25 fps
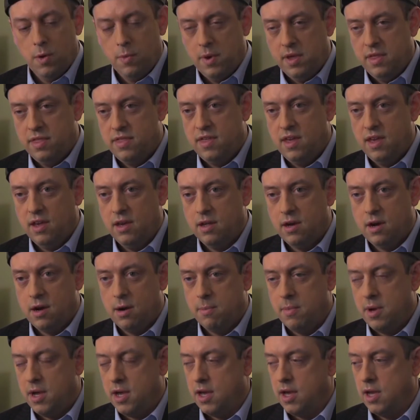we think in our
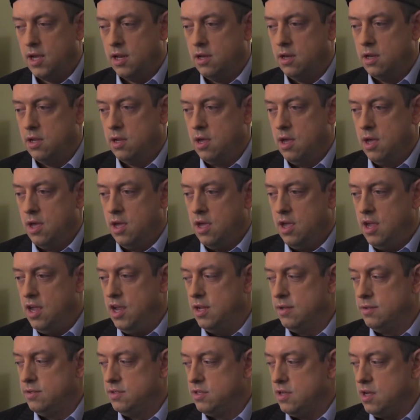mind
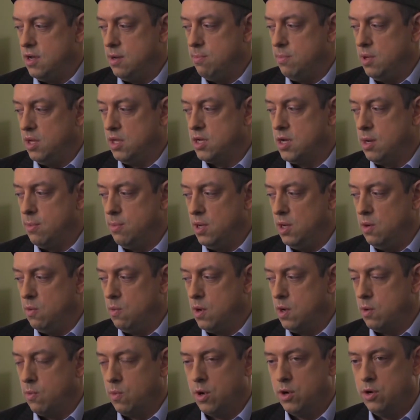ends up becoming
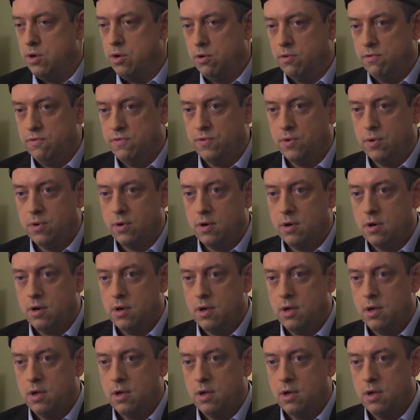what we're known for.